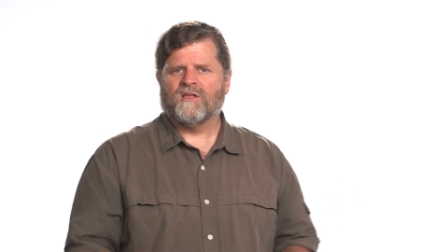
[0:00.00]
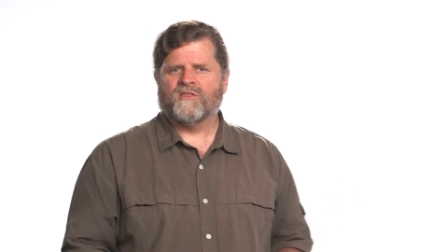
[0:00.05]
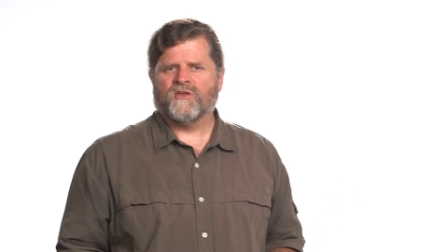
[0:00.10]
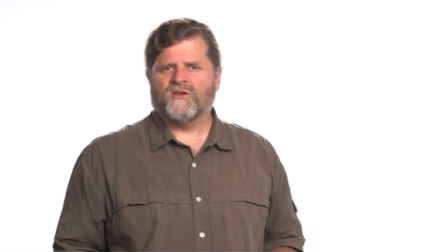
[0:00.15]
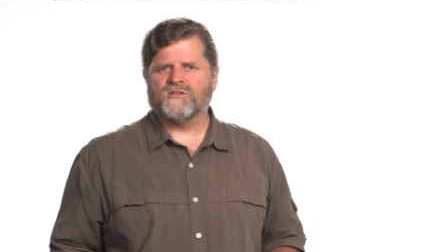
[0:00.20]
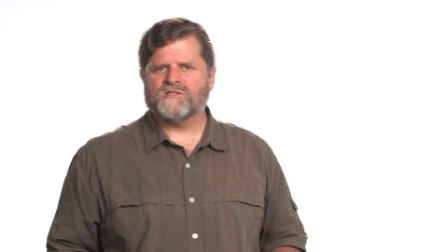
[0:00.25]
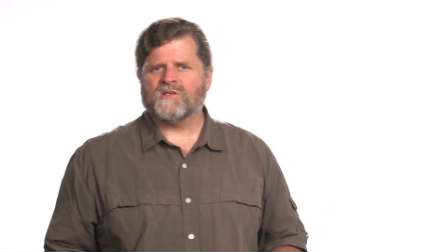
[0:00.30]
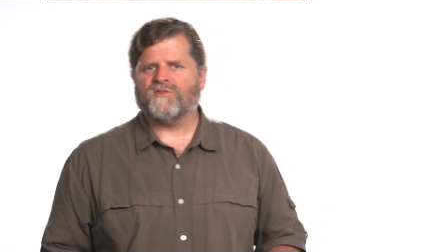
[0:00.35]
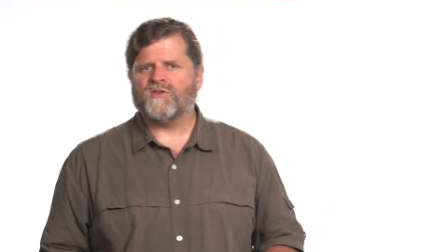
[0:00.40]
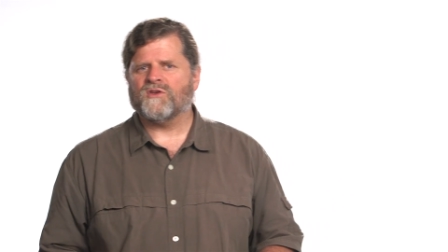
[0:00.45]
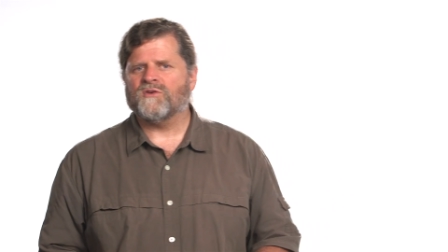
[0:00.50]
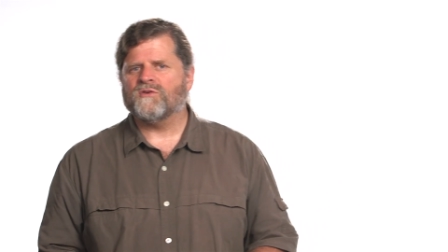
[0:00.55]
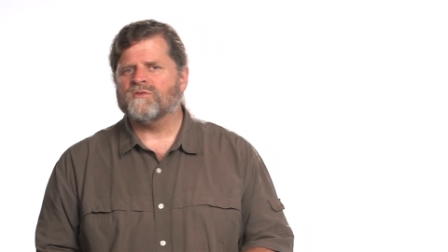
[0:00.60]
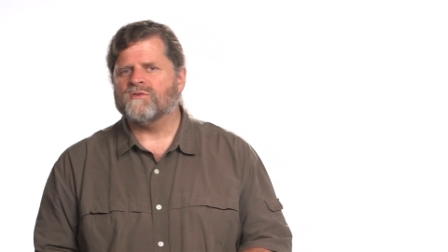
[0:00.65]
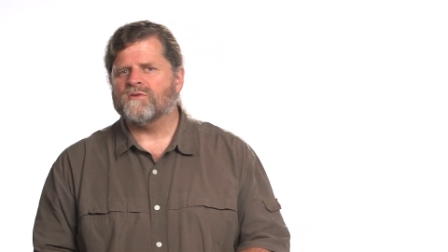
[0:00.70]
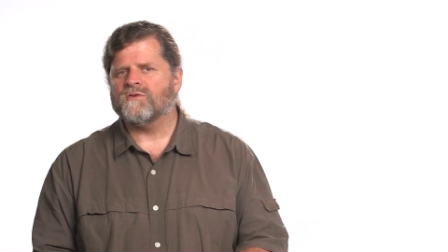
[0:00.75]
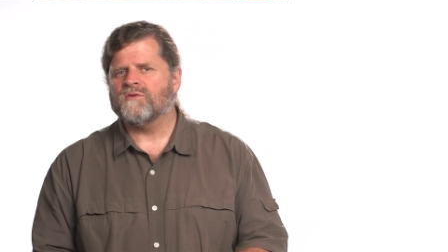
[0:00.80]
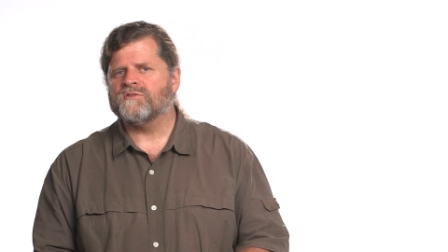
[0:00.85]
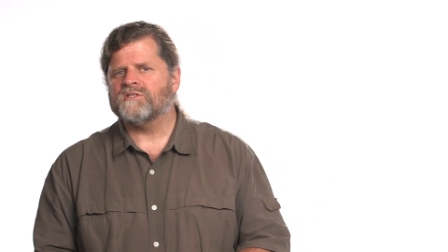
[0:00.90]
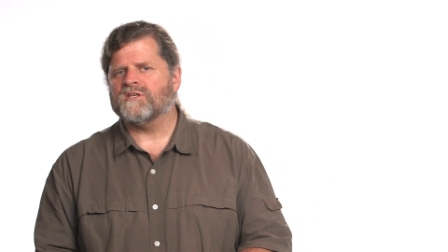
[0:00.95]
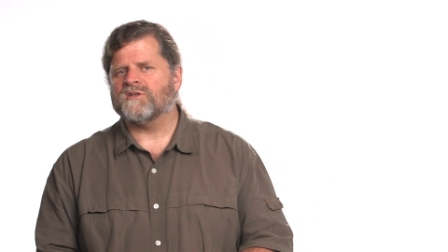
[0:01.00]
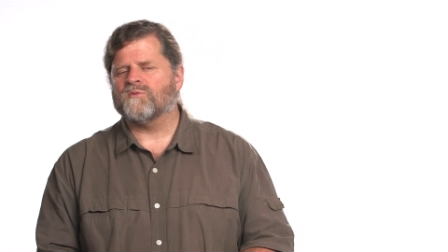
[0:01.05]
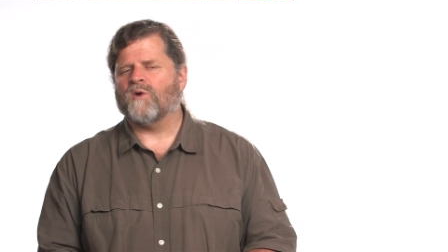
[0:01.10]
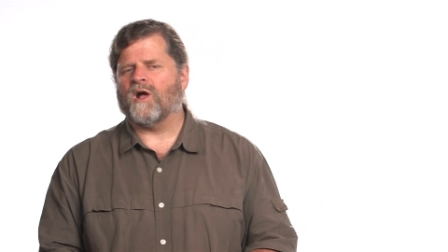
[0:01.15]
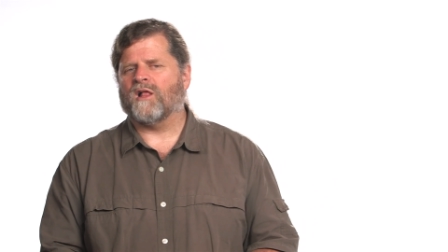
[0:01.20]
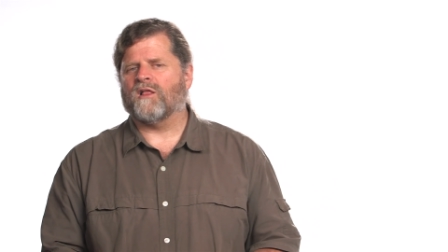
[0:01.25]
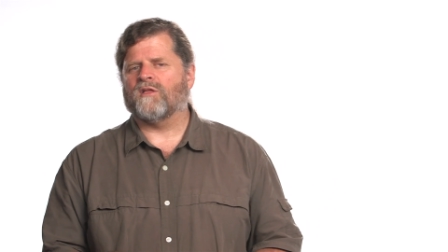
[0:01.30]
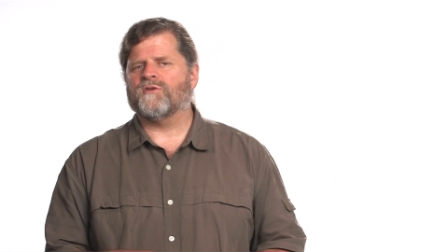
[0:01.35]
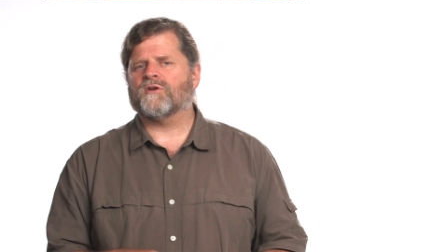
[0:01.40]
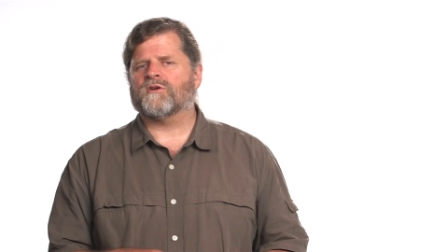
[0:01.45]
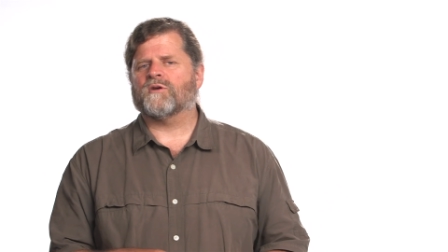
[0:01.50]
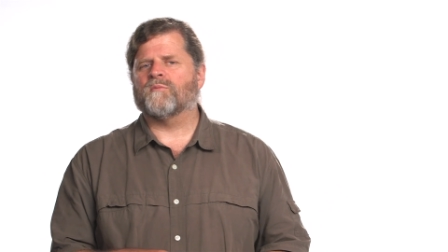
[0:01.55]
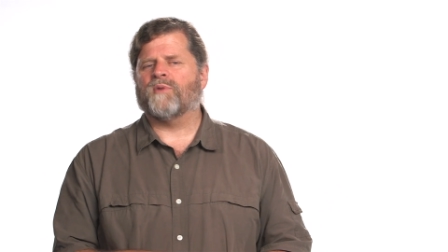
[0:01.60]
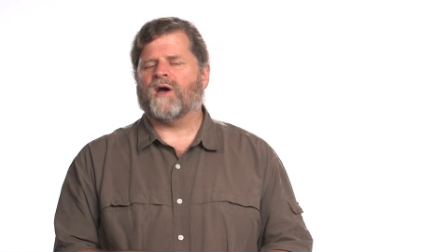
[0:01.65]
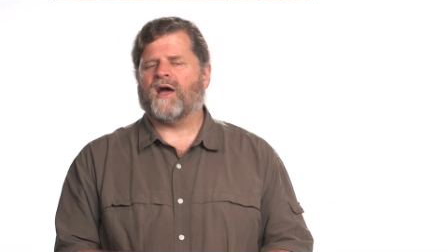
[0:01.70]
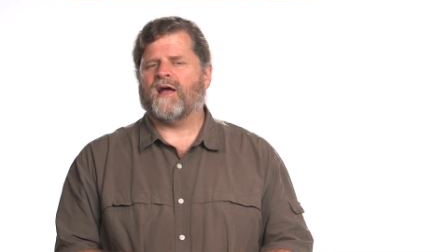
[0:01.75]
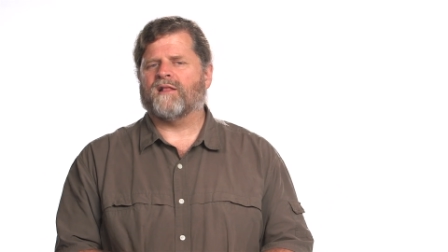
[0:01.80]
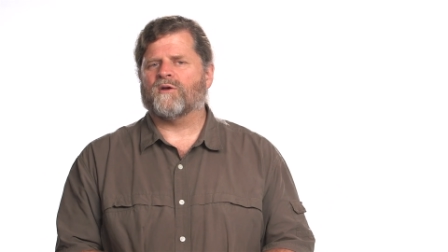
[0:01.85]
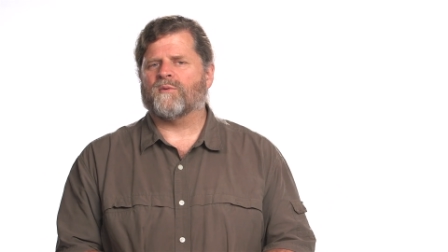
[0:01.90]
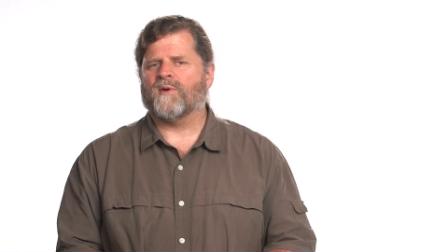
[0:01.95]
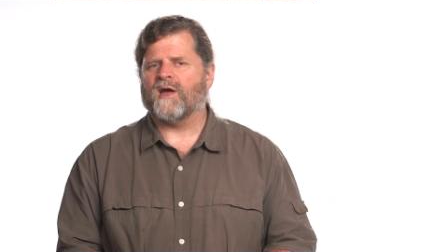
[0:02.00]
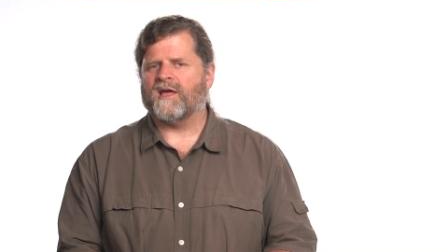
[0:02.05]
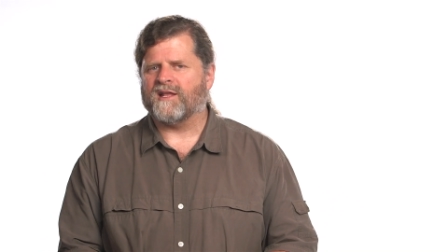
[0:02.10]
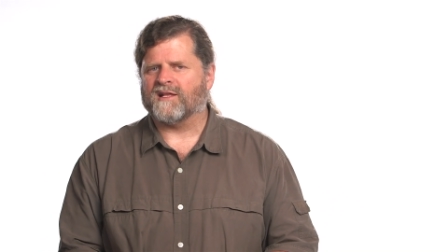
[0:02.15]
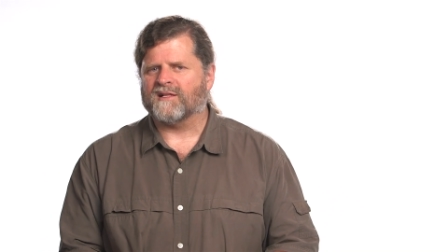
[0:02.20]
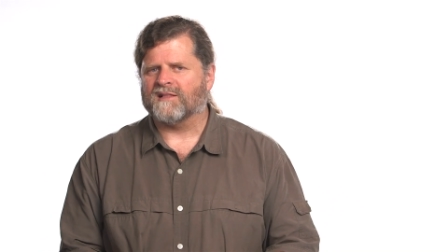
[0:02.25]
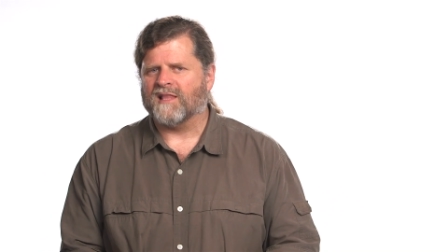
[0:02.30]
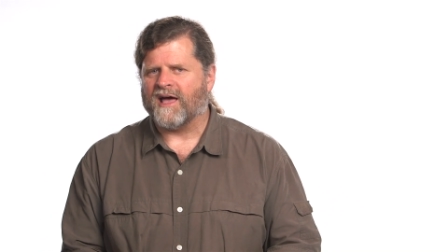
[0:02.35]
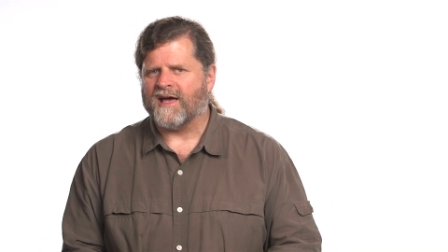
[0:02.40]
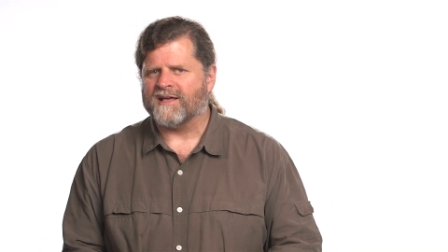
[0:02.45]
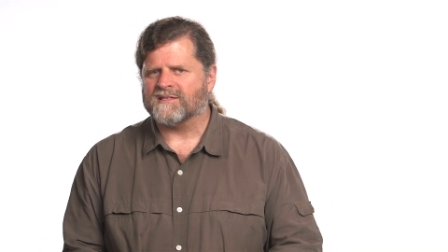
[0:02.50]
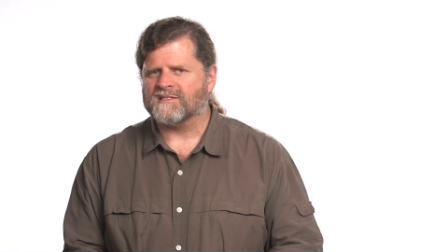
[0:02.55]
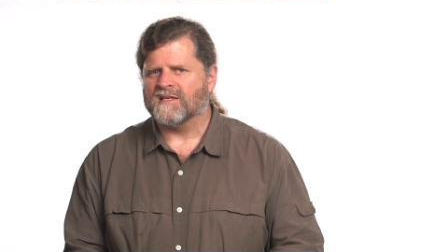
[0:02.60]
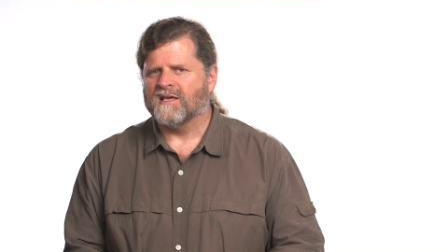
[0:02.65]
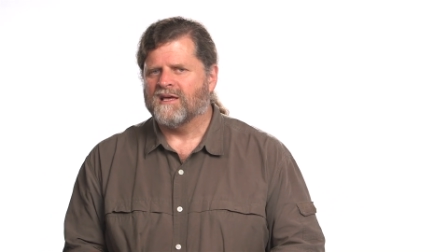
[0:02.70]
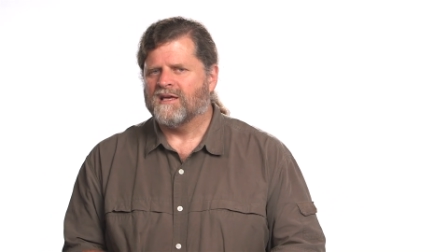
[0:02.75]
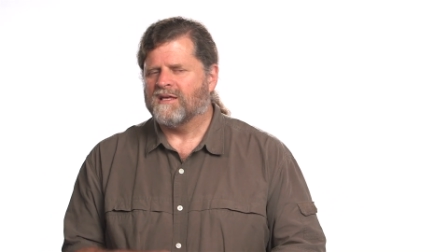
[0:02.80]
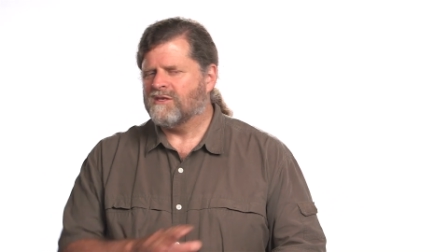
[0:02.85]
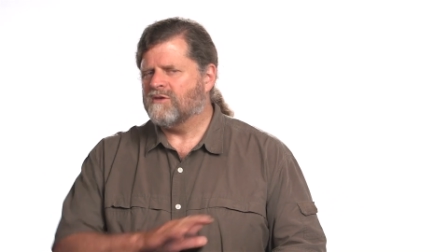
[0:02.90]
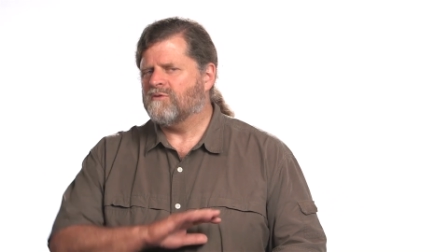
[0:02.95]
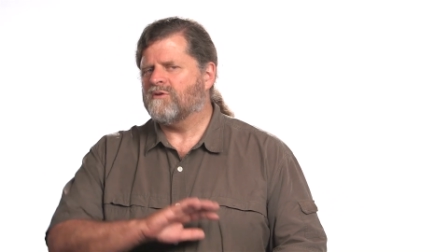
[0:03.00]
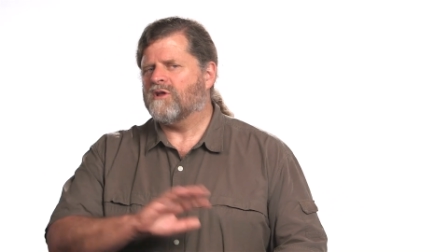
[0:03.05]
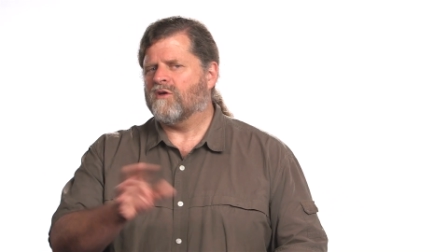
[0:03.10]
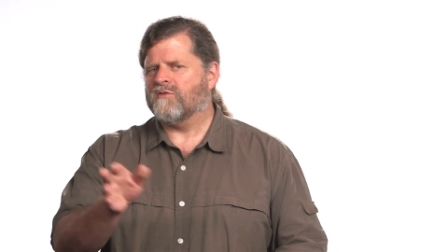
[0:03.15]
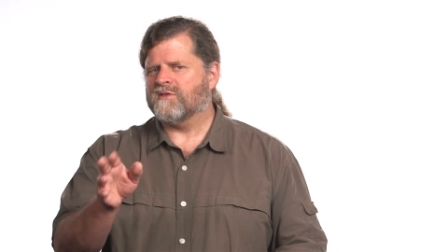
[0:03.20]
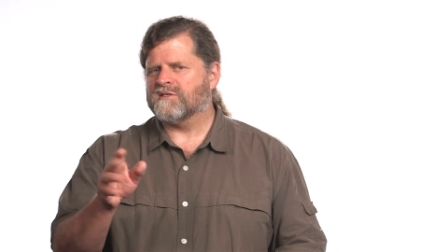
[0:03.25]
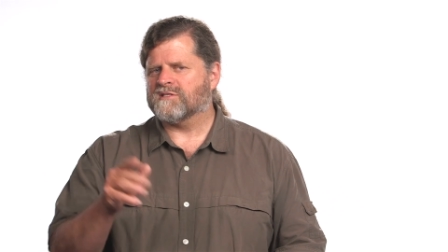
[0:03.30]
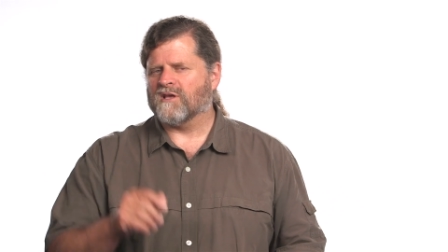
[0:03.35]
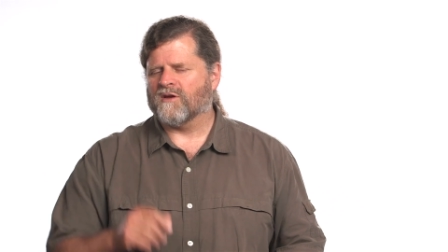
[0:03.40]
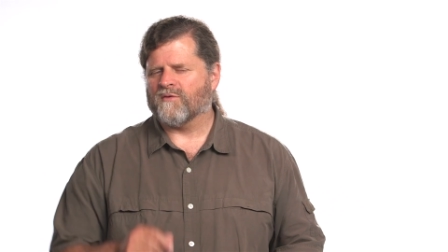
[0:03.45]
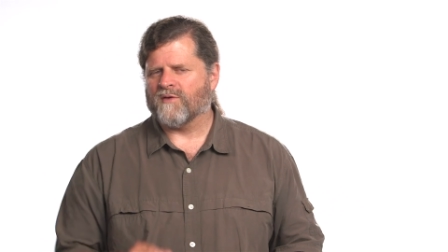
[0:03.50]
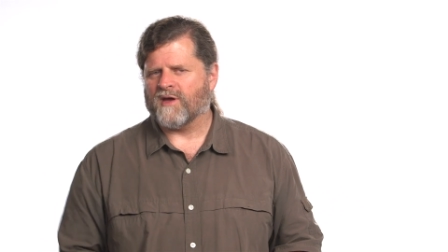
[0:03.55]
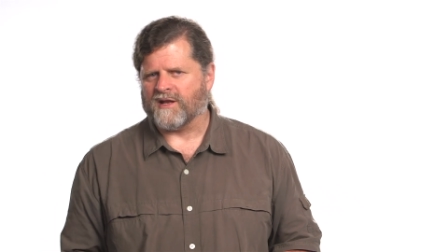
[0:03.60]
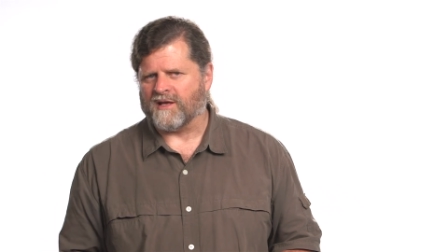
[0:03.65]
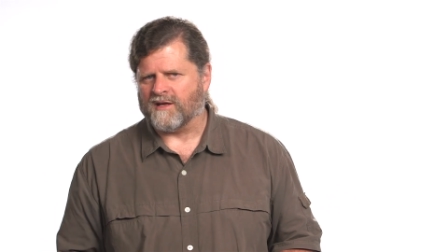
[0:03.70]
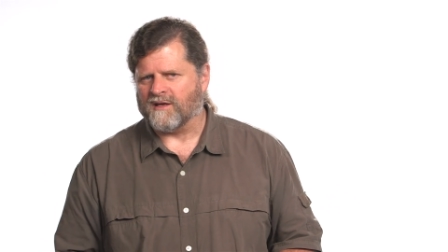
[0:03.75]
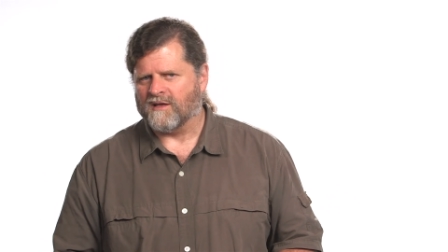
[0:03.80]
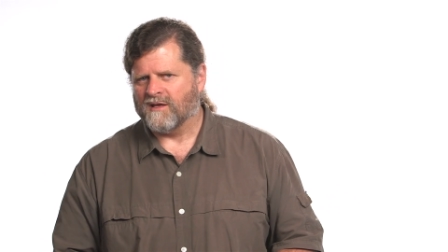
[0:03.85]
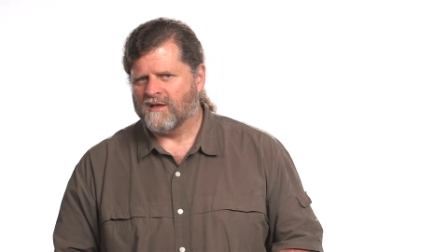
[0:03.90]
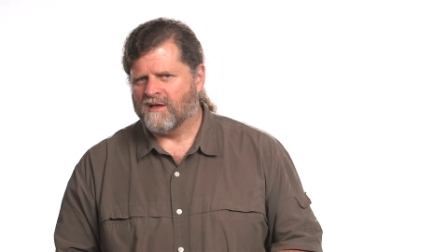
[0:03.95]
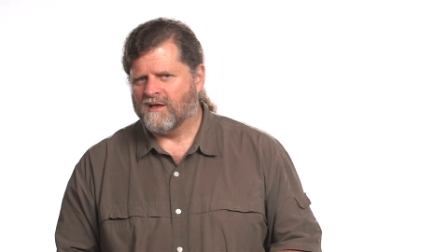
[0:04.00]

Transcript: Those of you who, who did well in your compiler writing class, you know this already.